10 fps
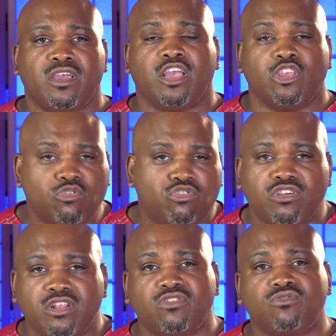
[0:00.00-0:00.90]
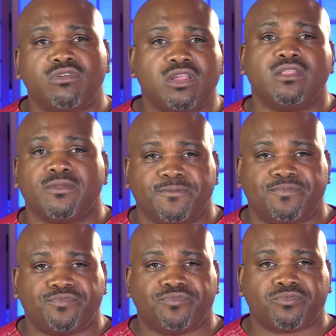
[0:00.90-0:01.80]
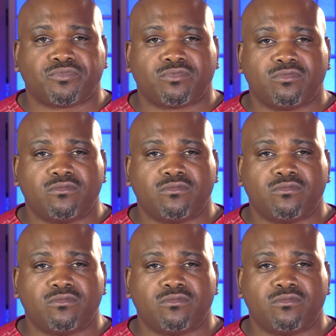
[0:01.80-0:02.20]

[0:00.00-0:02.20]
And you shouldn't do it either.